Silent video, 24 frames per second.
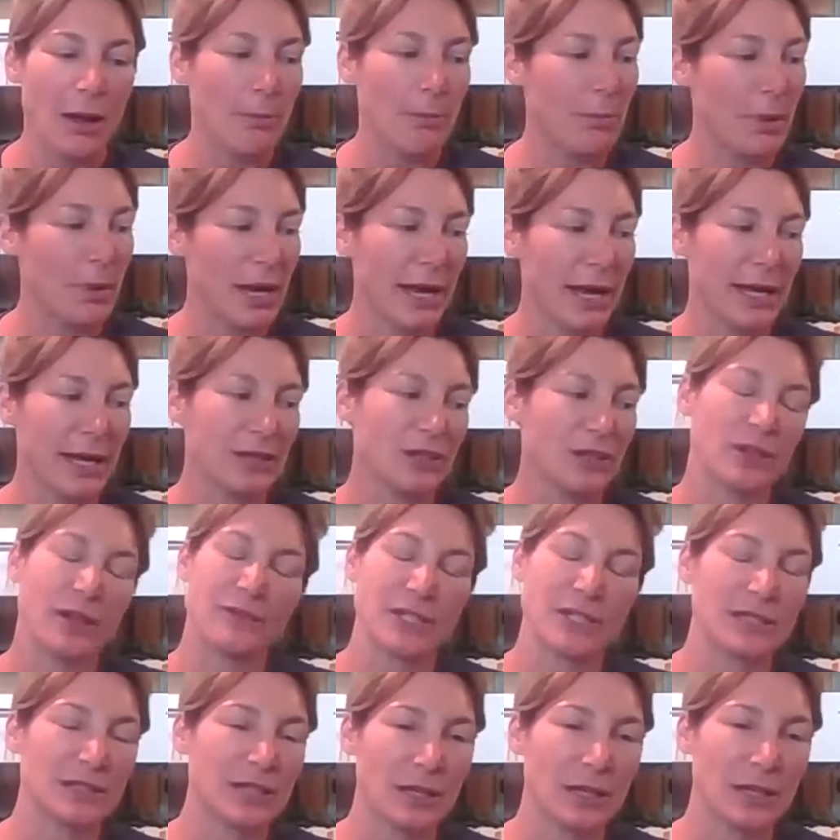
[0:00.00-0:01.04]
but I've
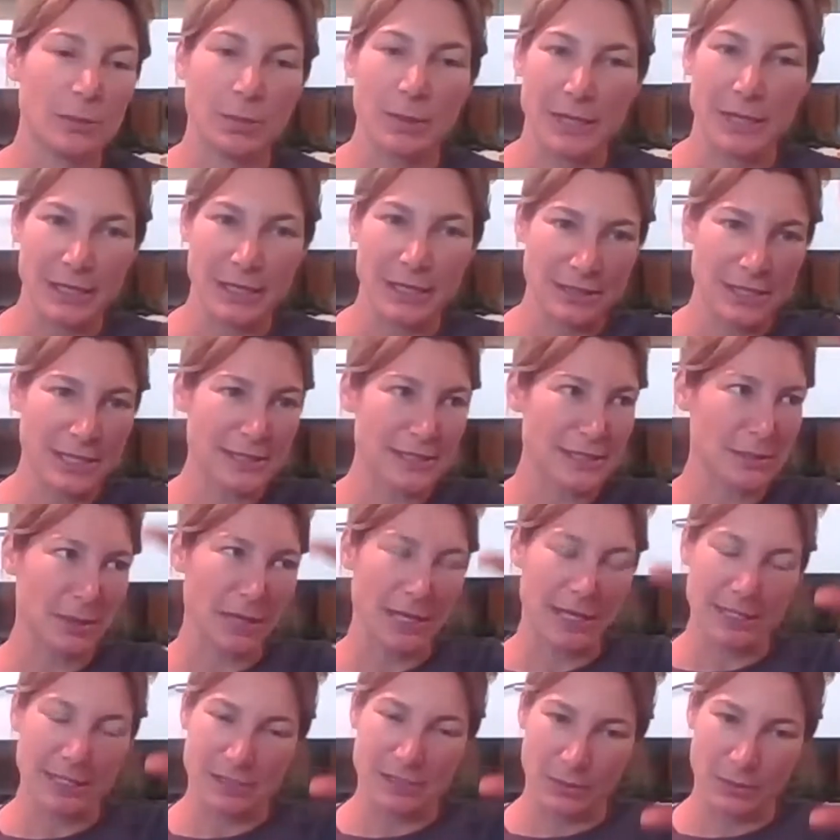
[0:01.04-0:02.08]
done tons of
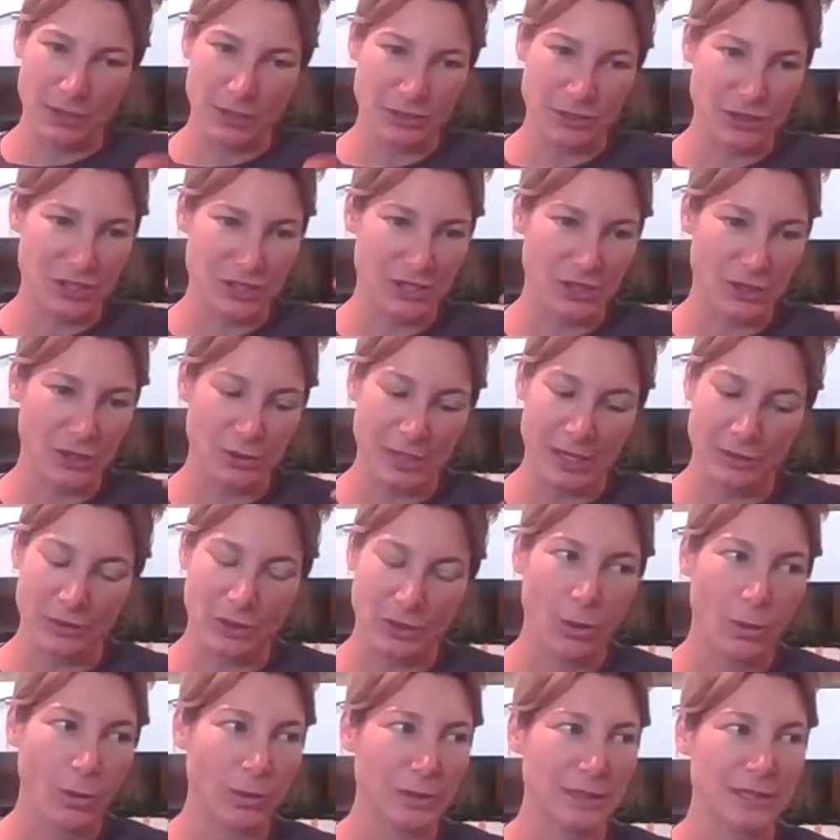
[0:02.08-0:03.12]
plants where you just go down the
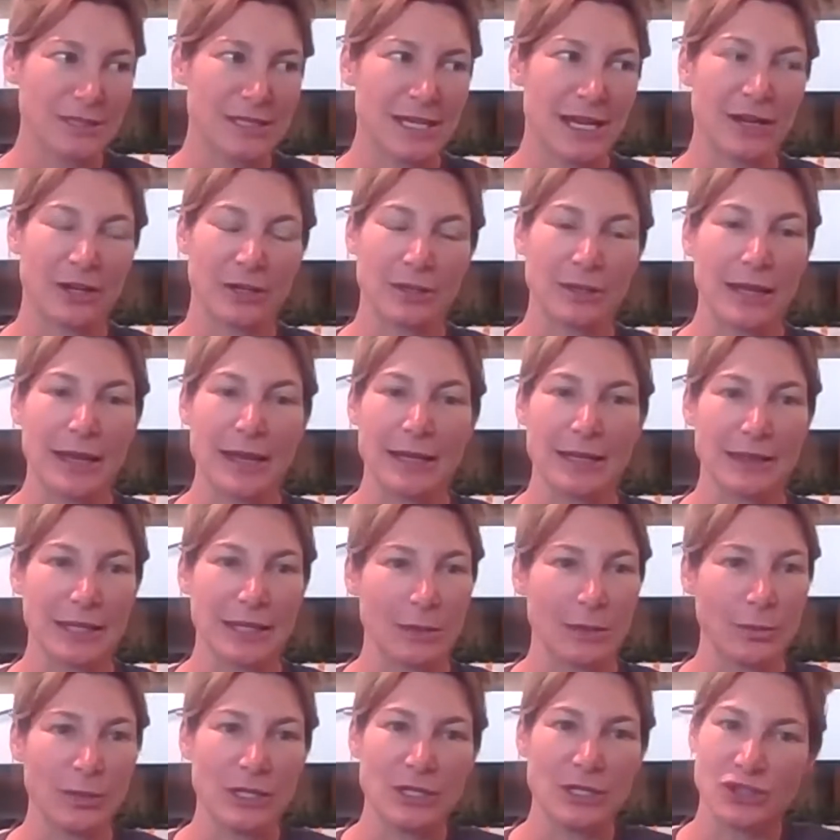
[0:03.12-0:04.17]
whole entire length,
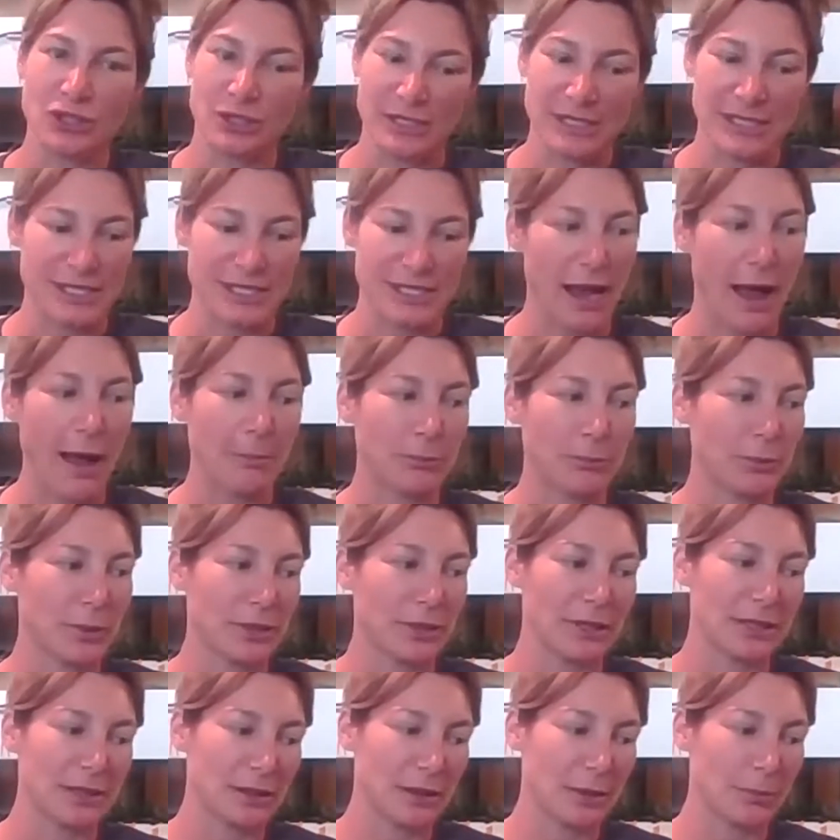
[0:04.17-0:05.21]
and we usually stop when
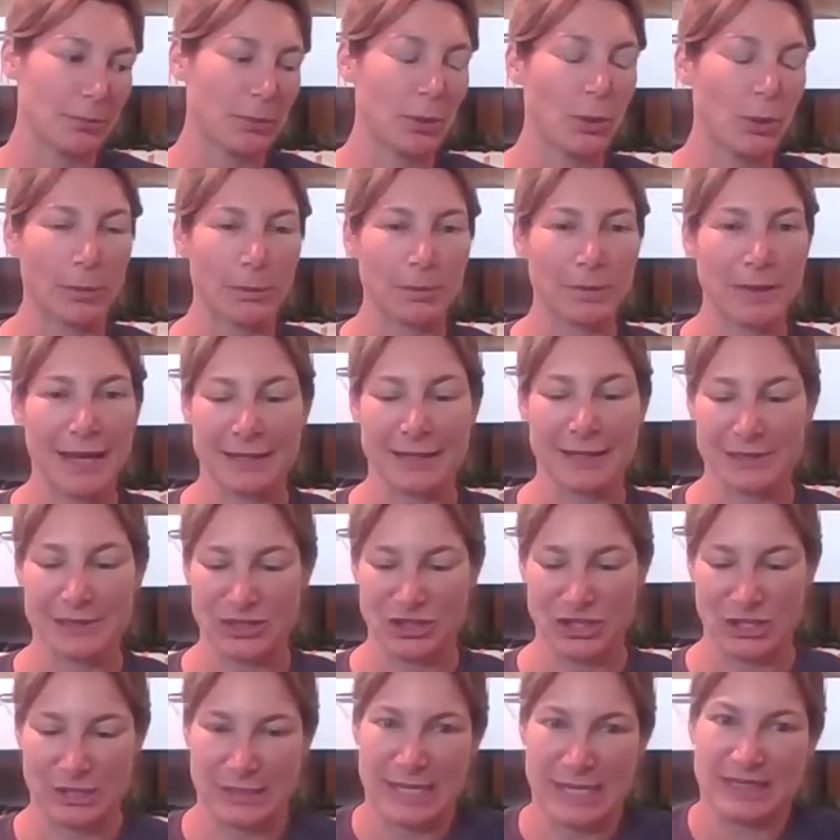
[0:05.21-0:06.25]
the poor plant's
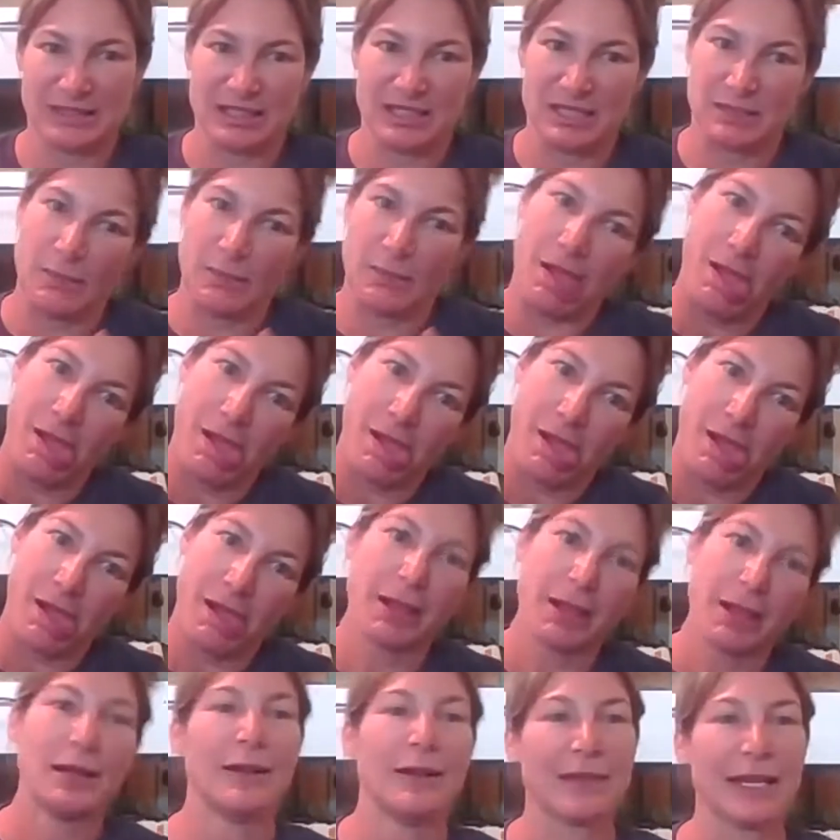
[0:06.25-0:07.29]
just like this
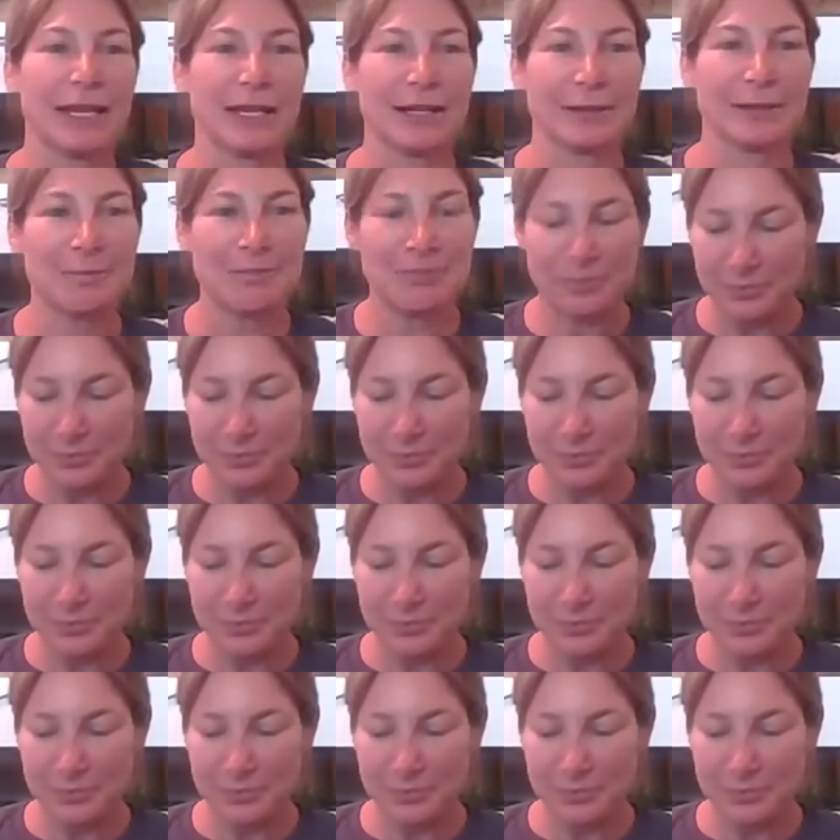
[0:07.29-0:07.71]
thing.